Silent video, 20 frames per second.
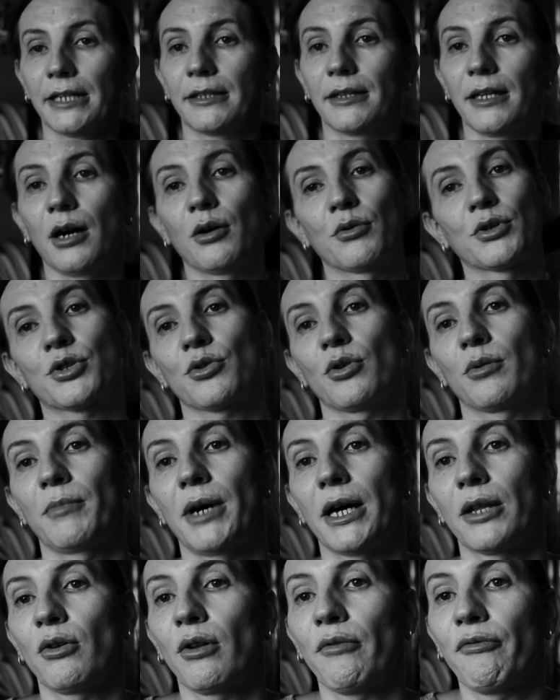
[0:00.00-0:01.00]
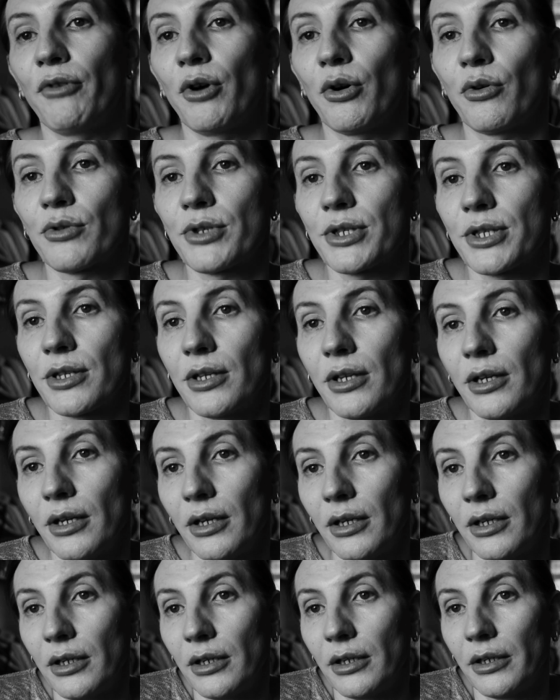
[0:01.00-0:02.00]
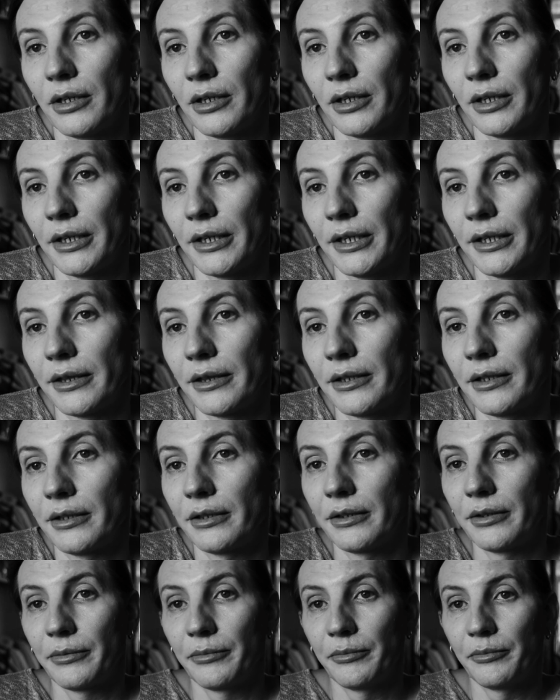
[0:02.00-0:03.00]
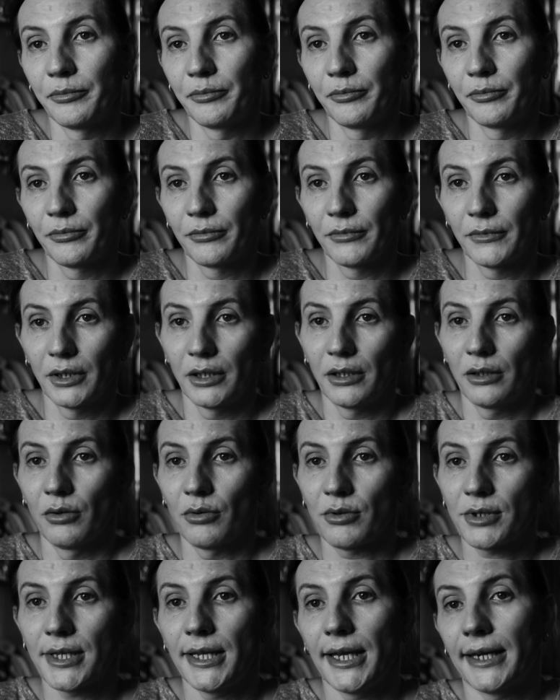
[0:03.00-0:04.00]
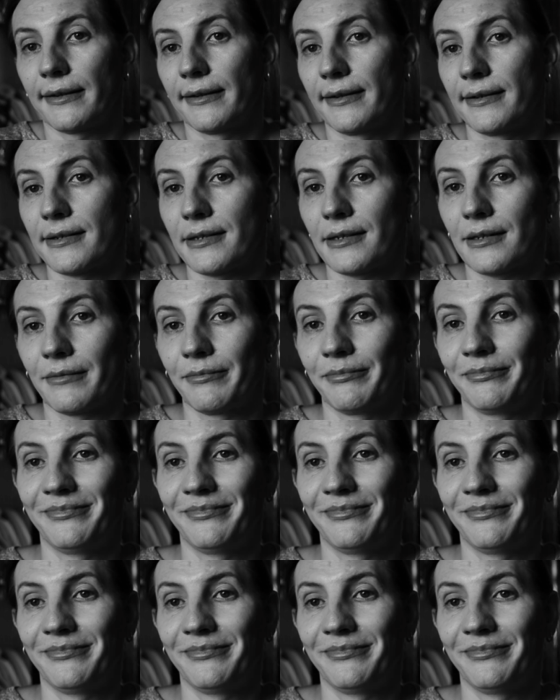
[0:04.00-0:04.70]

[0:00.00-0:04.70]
now it's on manual focus, and it looks like this.